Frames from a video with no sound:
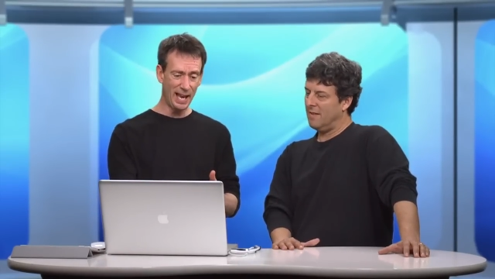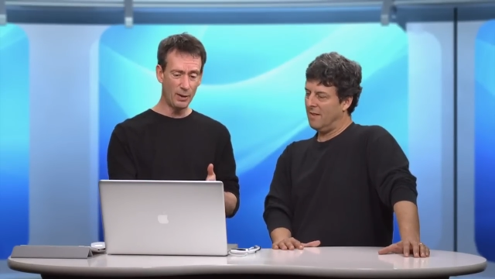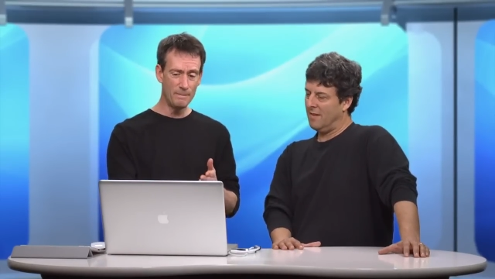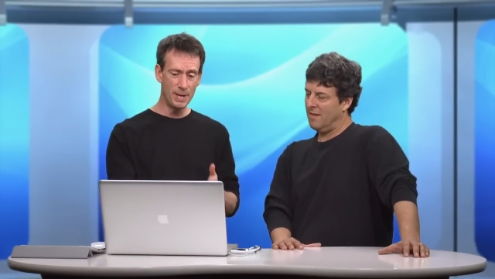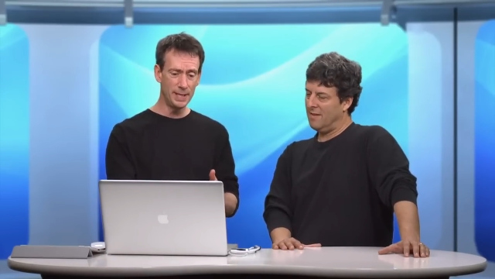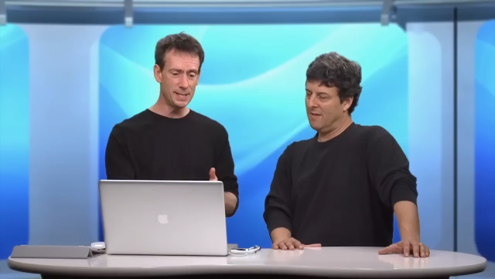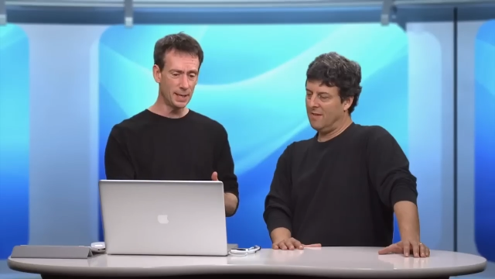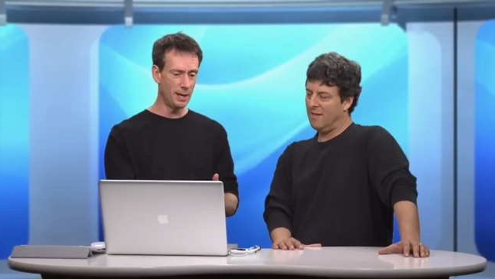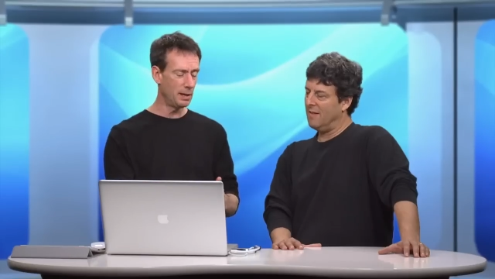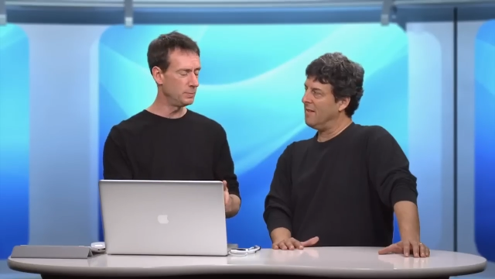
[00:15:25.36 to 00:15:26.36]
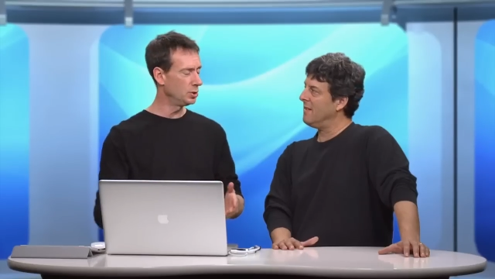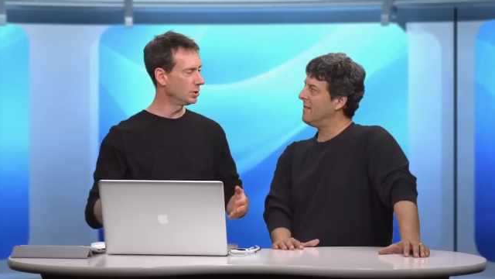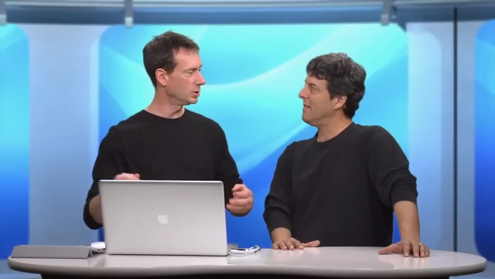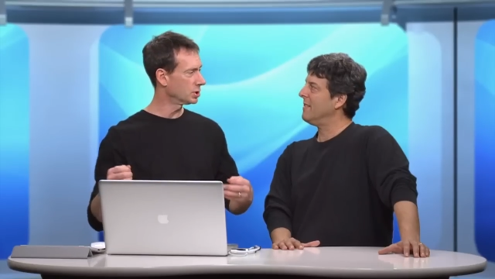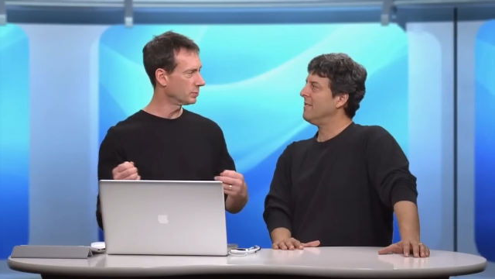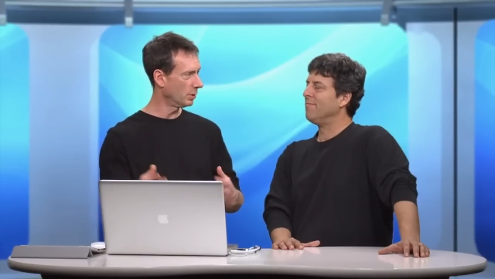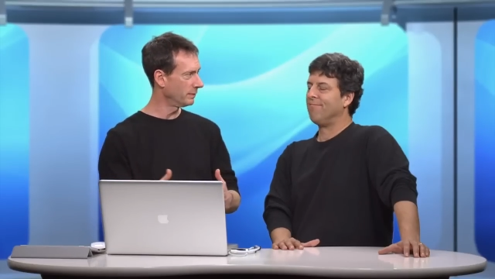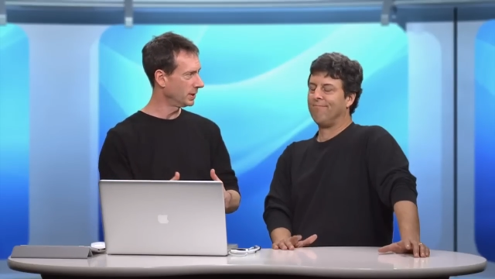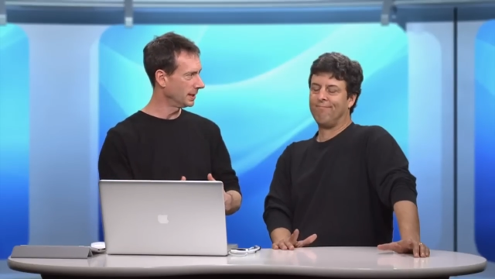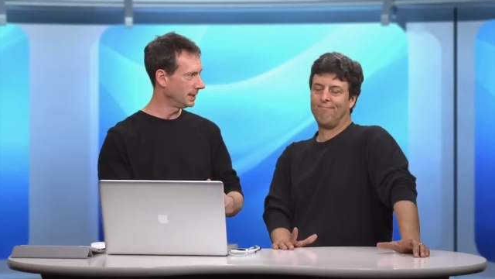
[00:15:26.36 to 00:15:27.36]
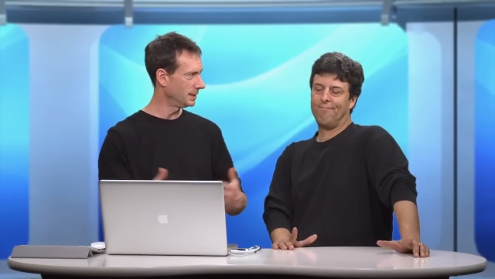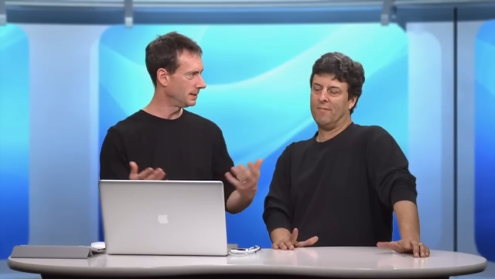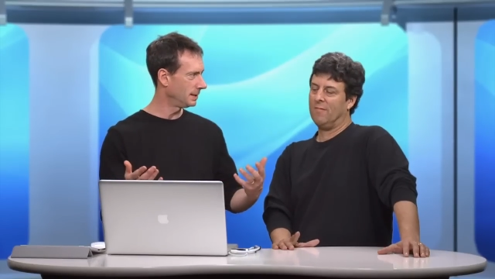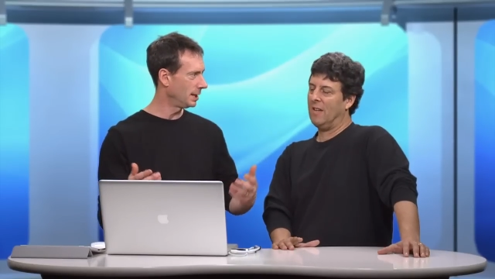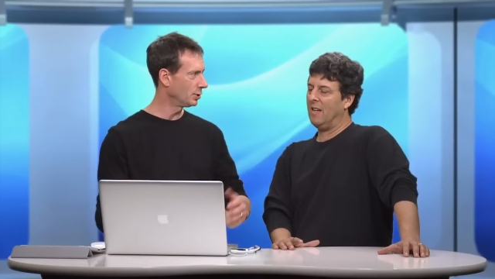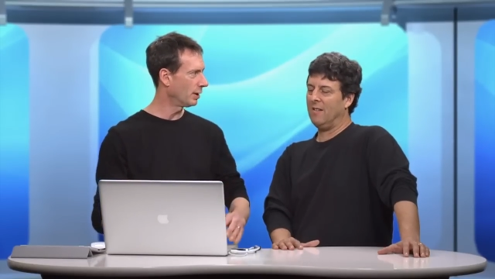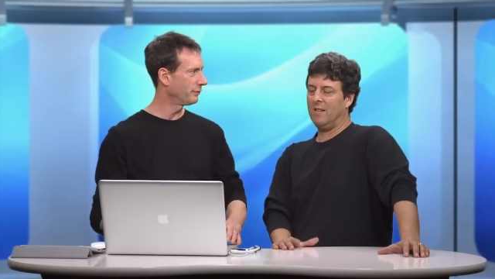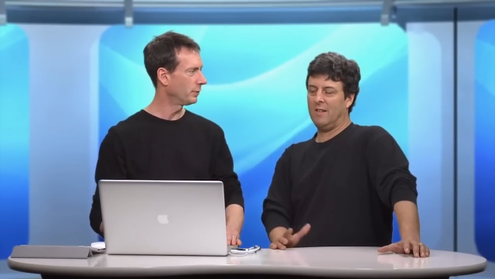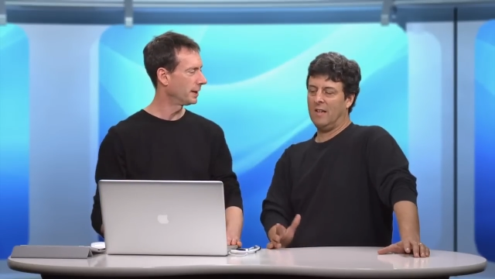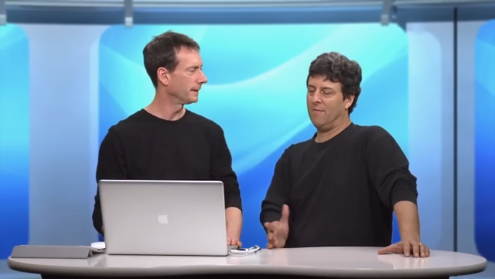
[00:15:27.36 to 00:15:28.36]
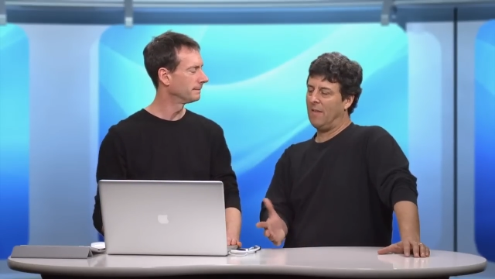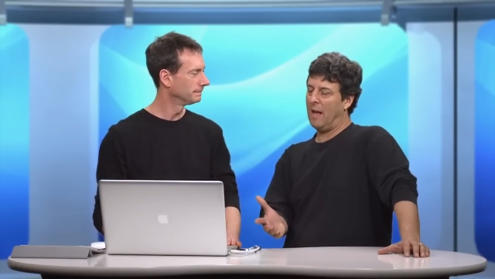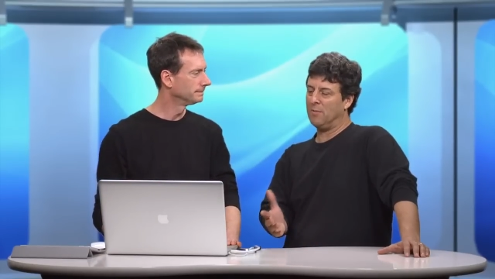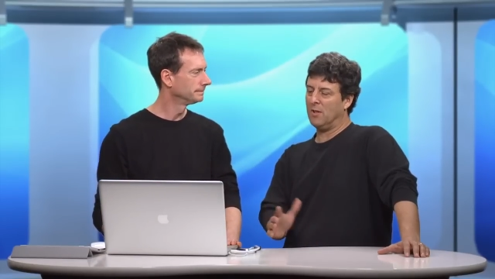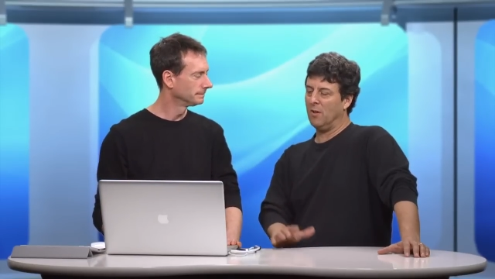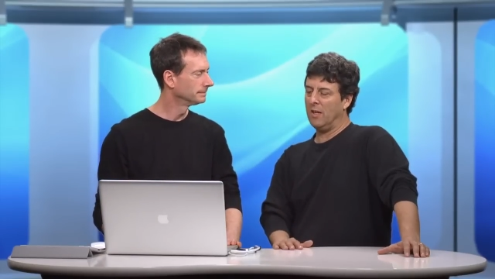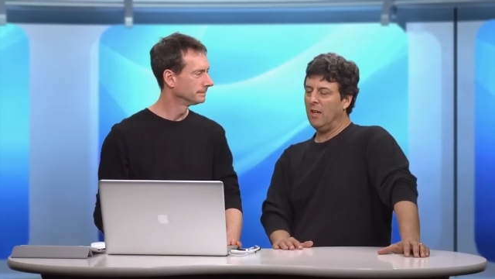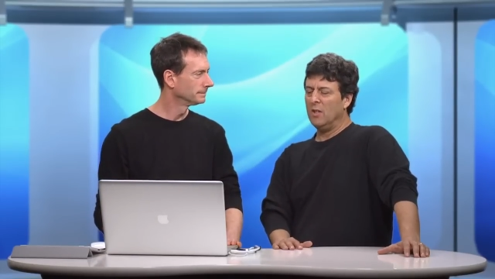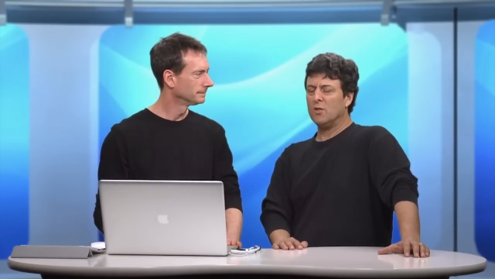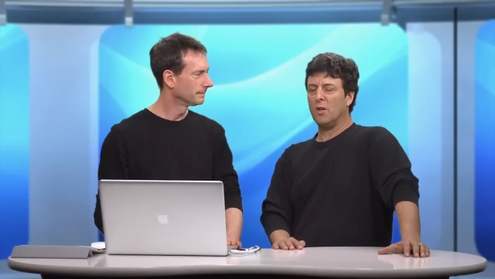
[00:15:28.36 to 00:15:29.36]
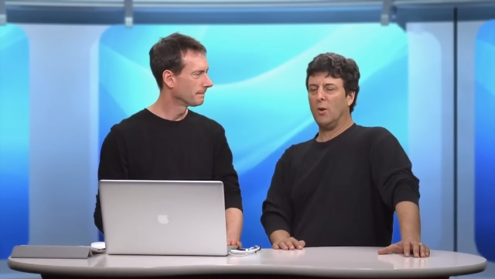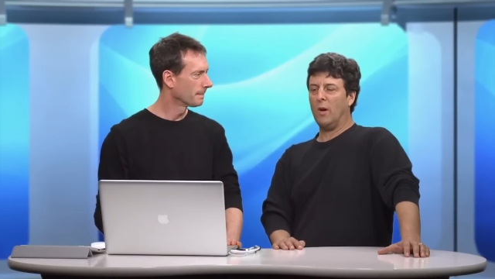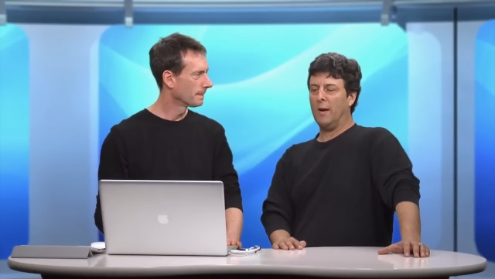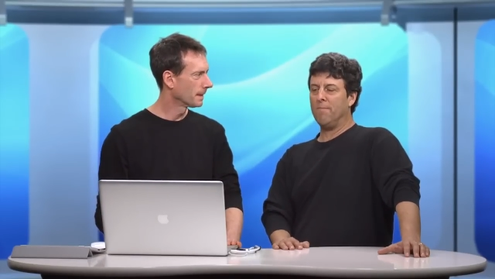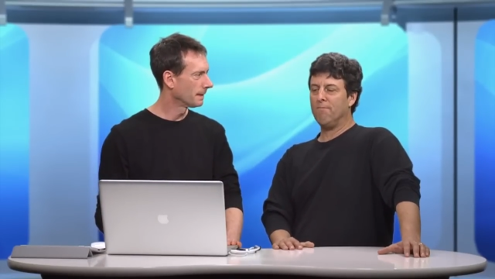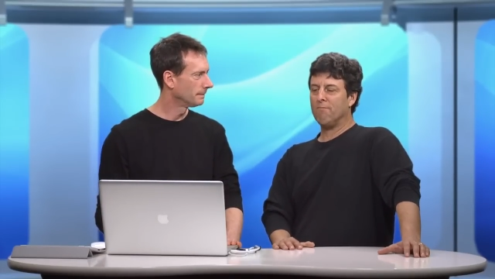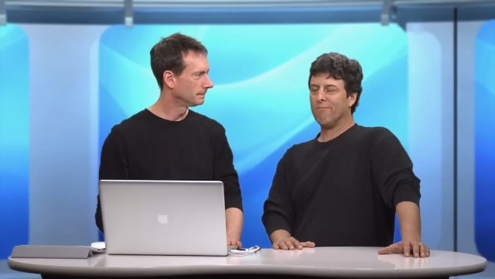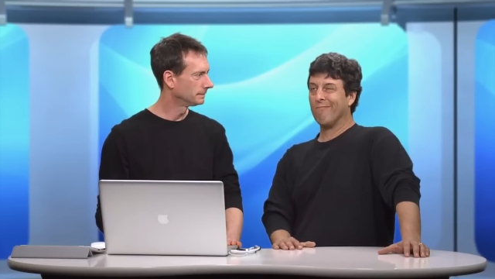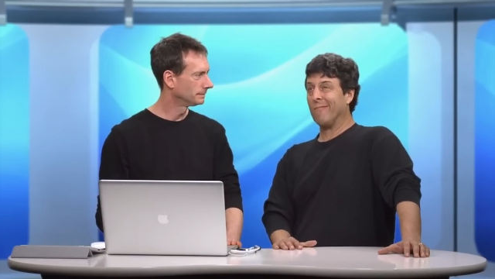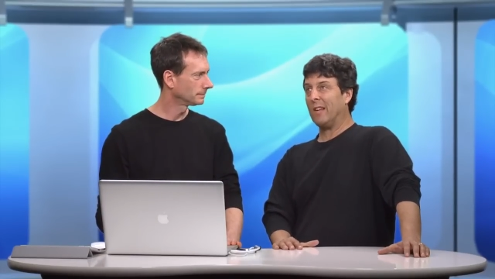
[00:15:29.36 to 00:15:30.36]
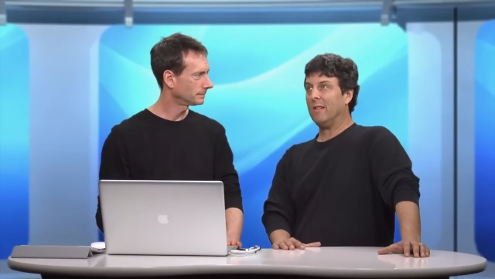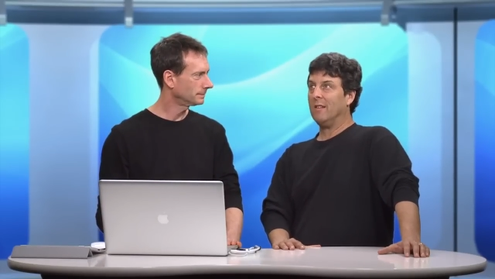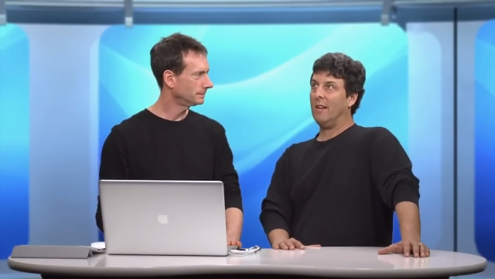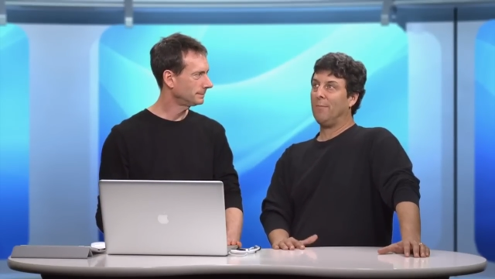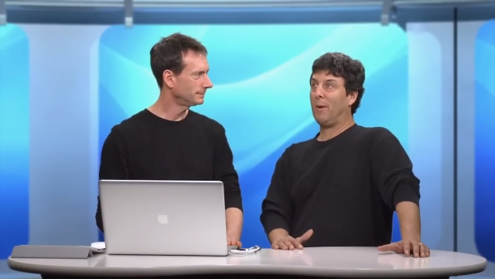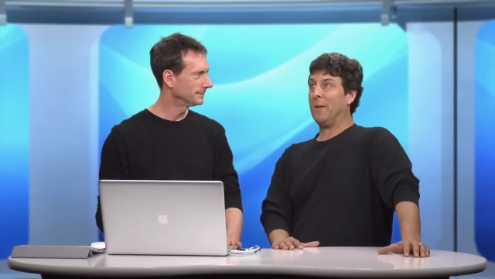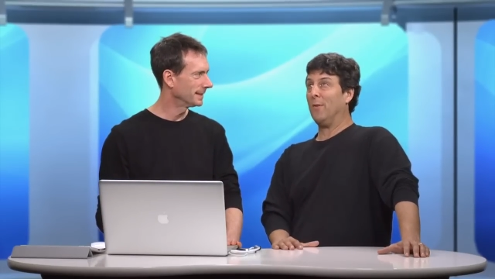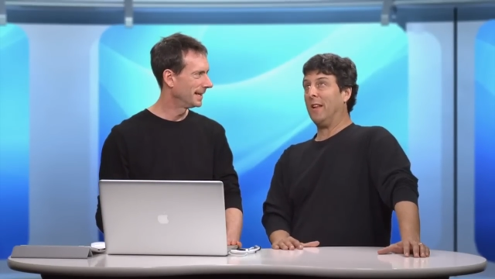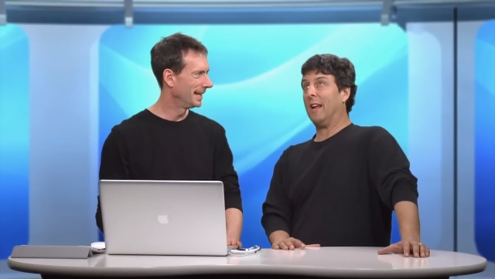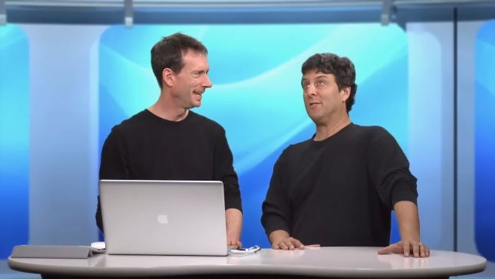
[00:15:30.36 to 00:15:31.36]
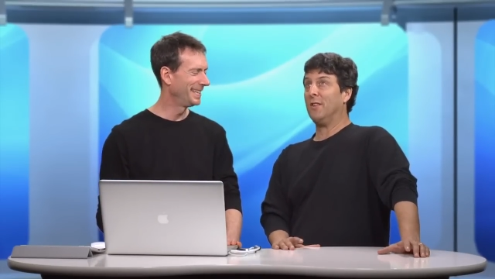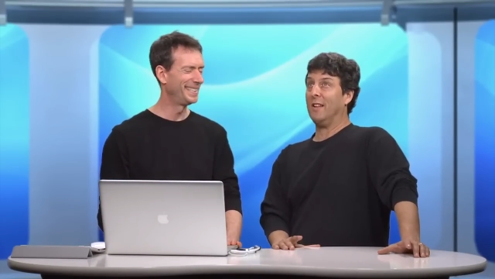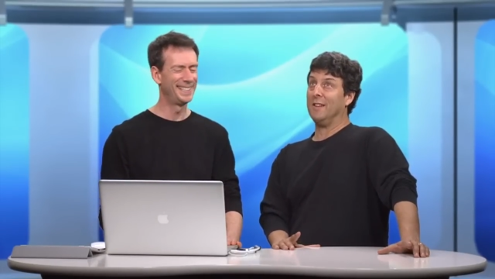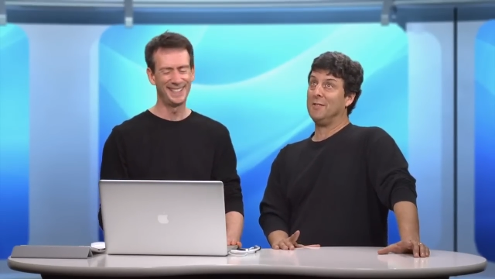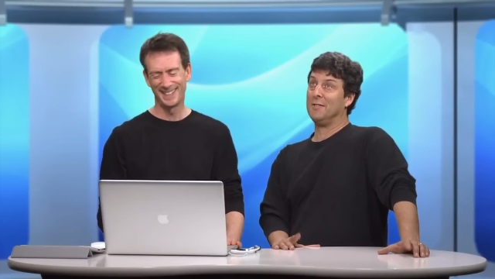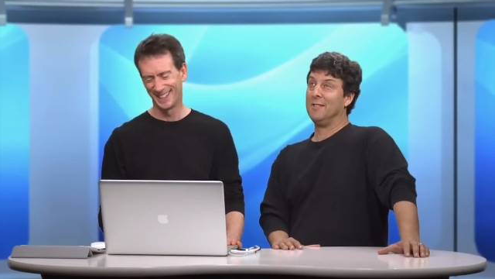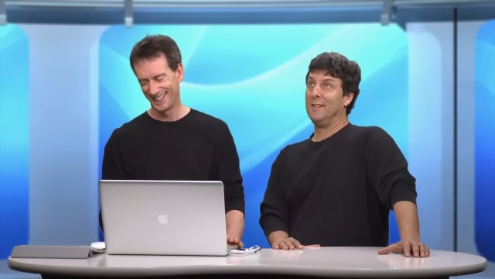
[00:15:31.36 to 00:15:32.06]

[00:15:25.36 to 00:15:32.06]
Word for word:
Speaker 1: how many times you can just throw everything in and, and you're off and running. Absolutely. So. Um,
Speaker 2: I probably know the answer to this,